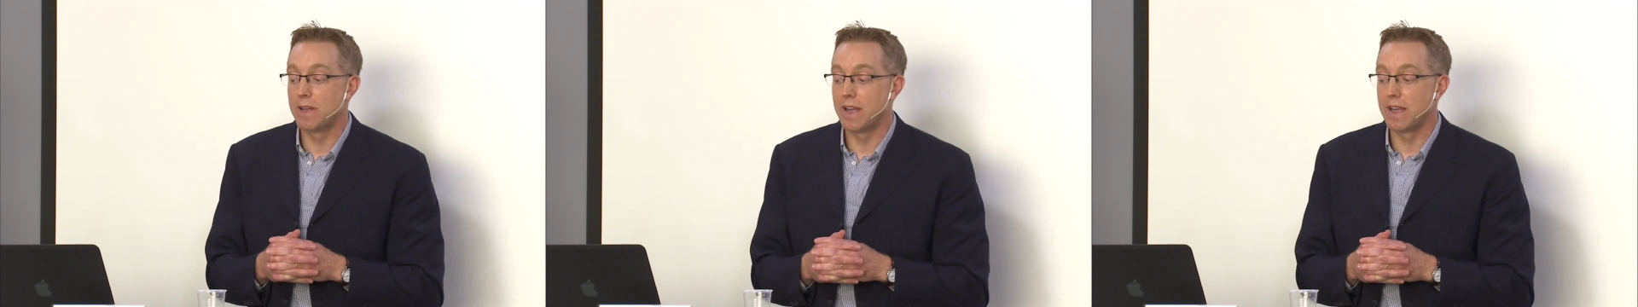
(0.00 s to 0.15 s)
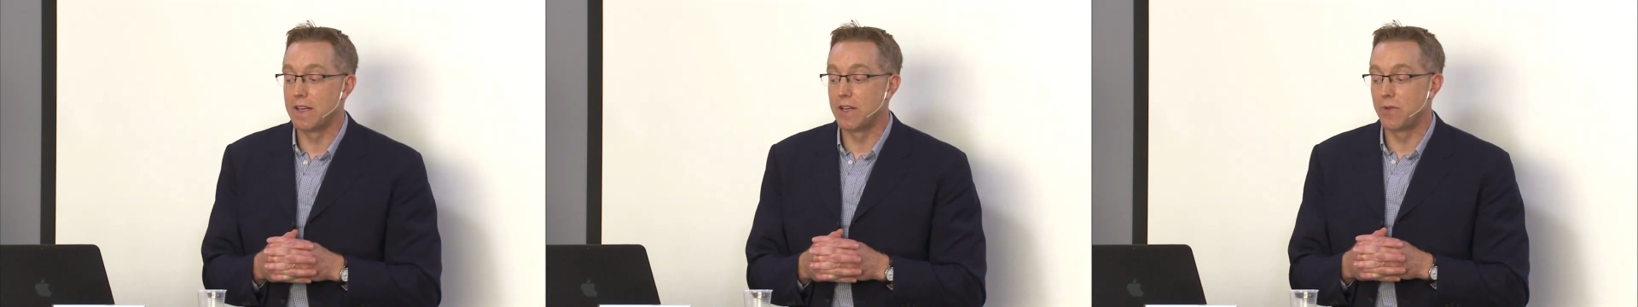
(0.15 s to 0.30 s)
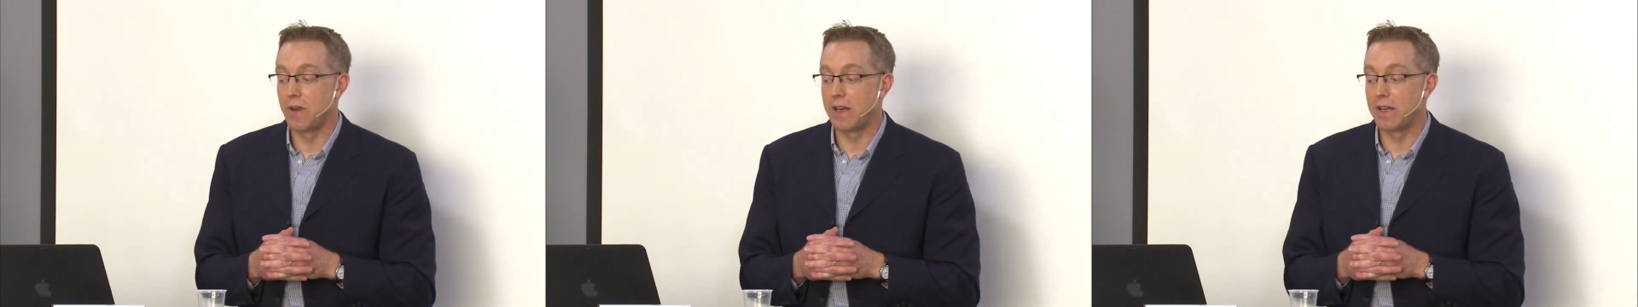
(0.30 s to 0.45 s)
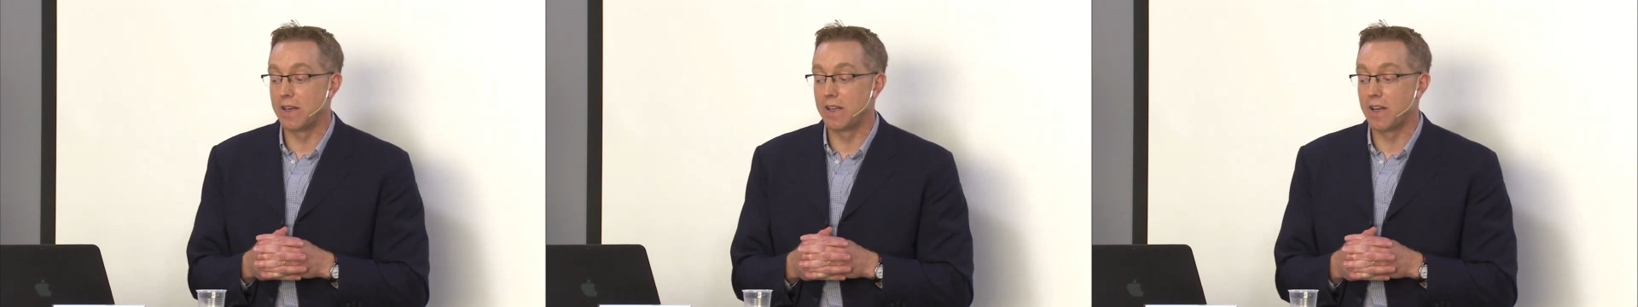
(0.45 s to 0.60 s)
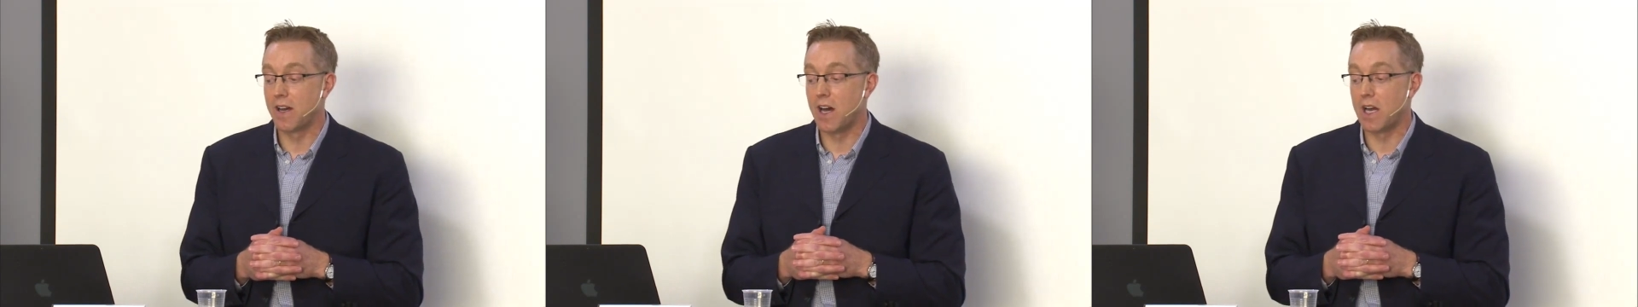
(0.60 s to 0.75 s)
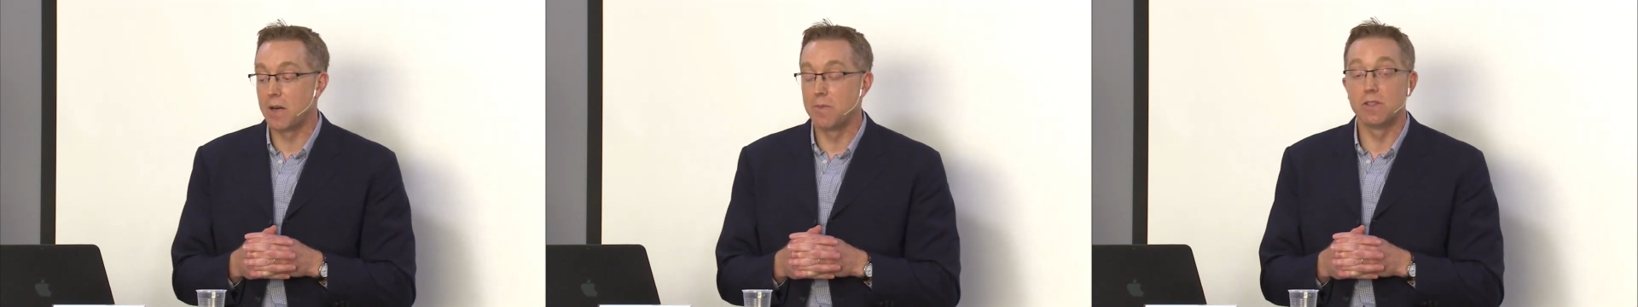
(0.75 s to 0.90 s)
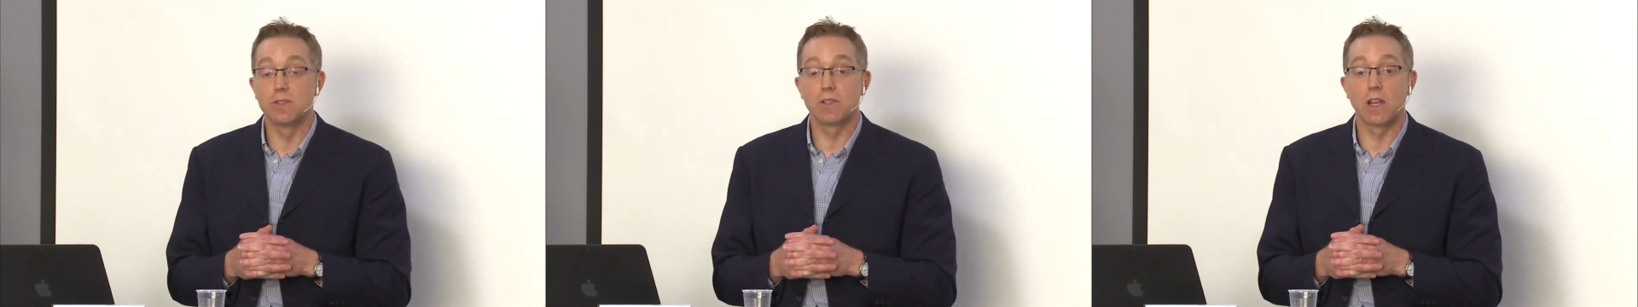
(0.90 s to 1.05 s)
integrated
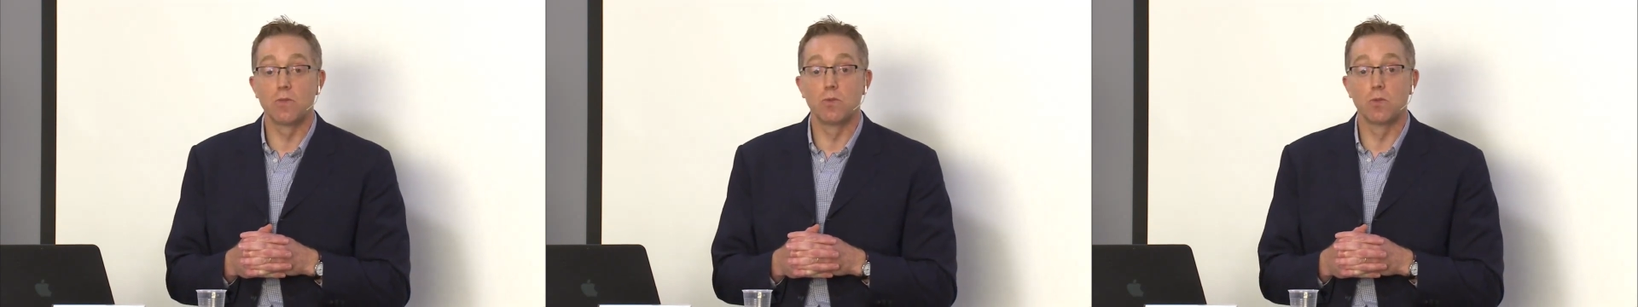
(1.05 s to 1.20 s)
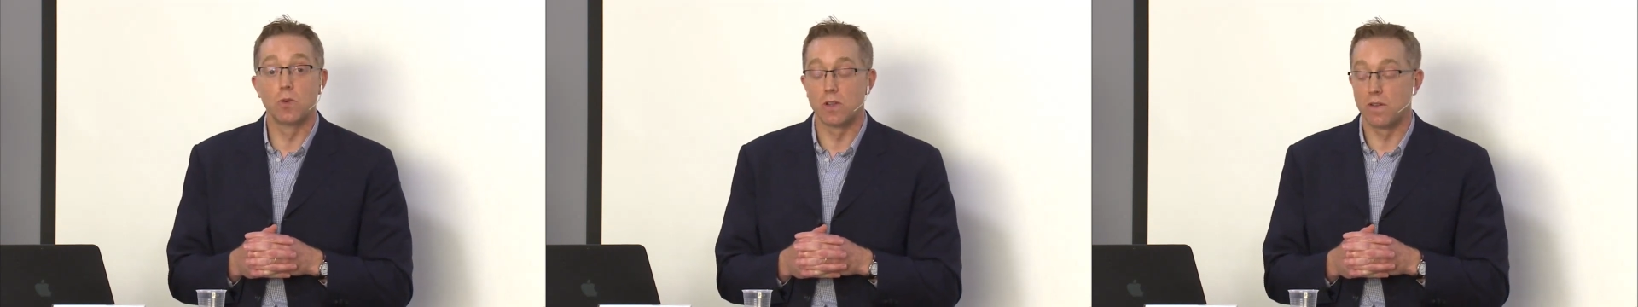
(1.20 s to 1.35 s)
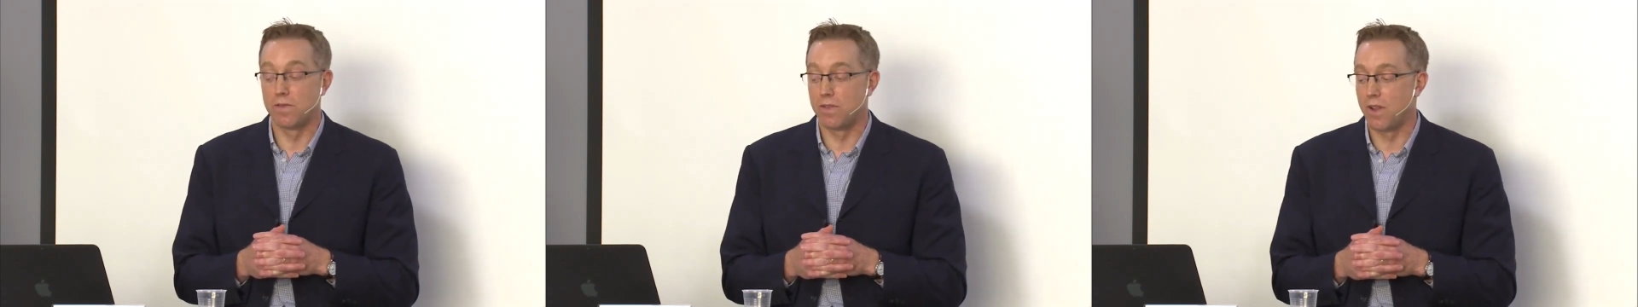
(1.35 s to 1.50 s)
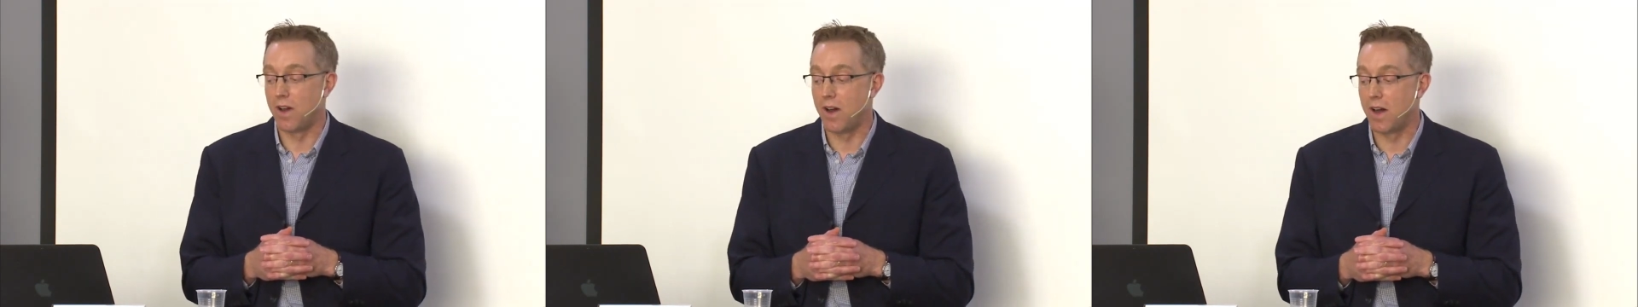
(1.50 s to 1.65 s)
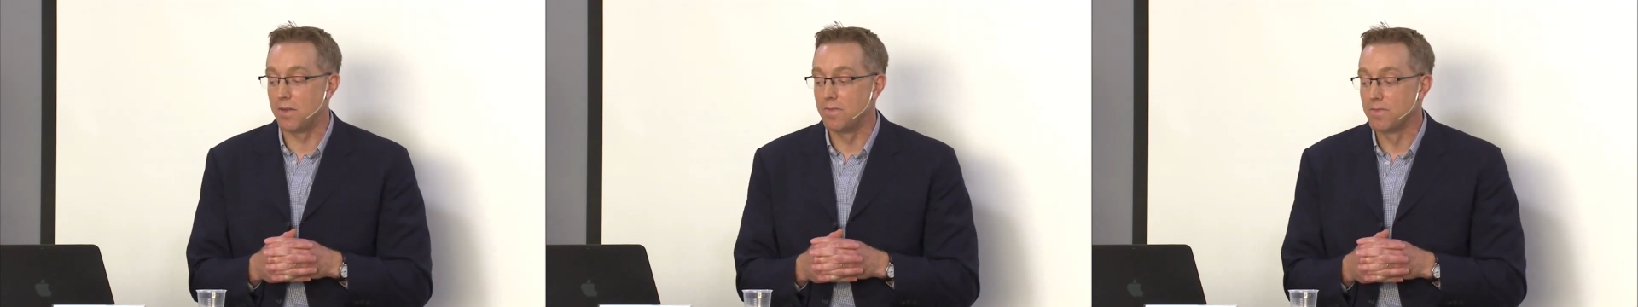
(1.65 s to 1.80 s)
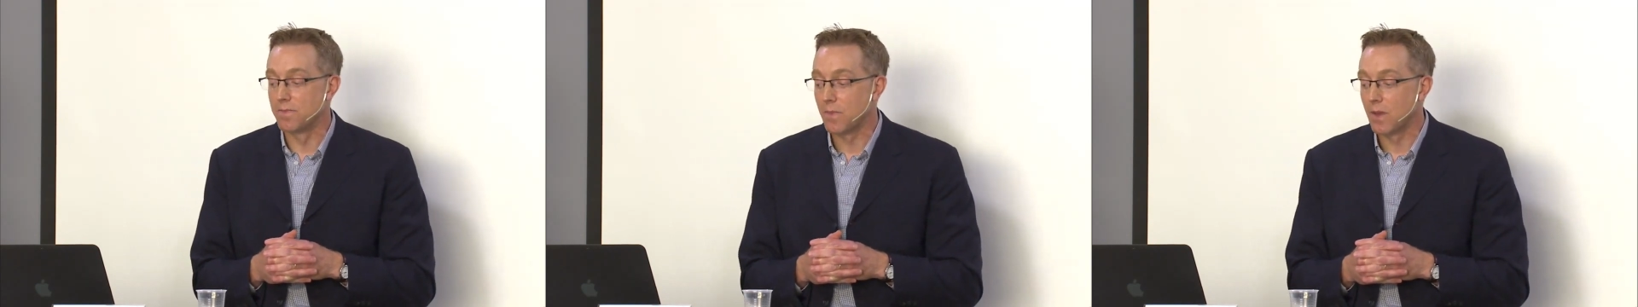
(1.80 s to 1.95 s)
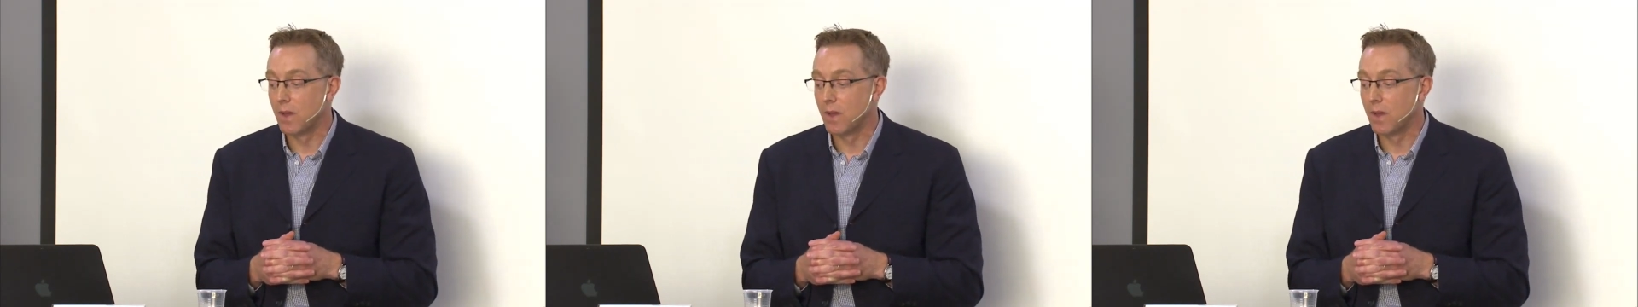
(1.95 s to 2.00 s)
economies and rule of law.